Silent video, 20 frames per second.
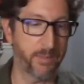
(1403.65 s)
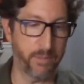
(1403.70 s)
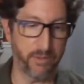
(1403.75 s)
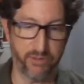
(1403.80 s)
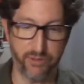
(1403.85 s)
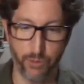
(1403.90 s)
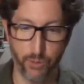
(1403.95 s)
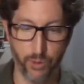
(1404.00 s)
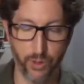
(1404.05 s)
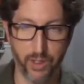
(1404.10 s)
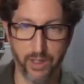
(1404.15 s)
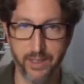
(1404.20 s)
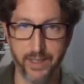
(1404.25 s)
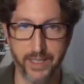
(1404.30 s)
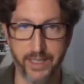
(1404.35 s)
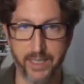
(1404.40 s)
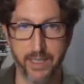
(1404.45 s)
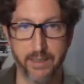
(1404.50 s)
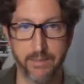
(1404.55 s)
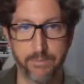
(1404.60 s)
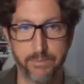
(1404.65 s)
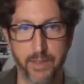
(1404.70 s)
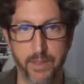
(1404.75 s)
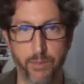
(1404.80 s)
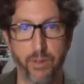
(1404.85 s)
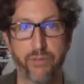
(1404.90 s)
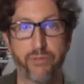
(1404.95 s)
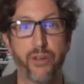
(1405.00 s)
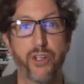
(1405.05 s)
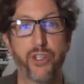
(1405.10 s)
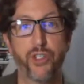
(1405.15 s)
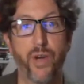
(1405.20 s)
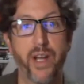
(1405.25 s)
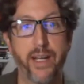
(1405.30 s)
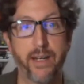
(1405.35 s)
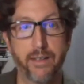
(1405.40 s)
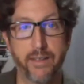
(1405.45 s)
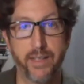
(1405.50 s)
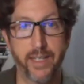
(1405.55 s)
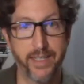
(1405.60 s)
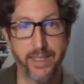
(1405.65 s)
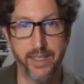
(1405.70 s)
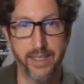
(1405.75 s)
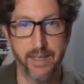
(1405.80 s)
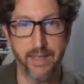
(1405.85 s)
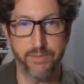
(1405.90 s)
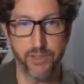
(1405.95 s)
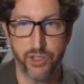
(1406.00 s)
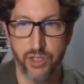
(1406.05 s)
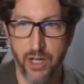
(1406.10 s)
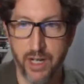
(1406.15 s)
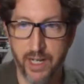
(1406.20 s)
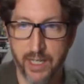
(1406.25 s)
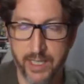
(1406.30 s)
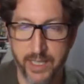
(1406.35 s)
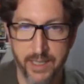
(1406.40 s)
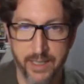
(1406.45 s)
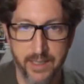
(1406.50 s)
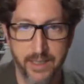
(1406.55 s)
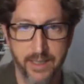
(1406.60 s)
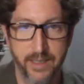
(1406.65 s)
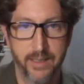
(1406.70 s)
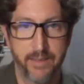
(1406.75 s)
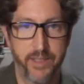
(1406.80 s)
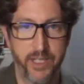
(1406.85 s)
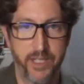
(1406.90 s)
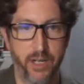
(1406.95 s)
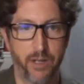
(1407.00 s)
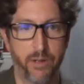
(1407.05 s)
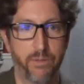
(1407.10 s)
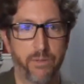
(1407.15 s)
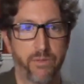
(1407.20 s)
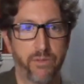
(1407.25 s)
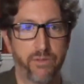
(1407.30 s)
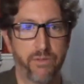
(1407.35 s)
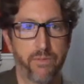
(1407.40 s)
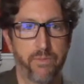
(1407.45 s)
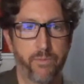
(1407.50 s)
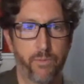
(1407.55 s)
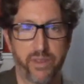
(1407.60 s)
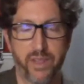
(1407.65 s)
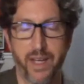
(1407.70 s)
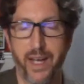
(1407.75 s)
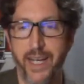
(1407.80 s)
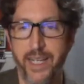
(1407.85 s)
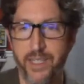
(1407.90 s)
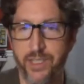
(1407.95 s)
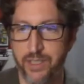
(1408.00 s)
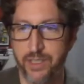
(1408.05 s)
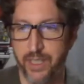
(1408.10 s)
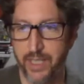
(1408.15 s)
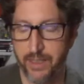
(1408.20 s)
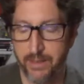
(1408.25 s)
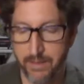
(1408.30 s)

Is it before like a, a refrigerator that you didn't have to stock, you know, with ice?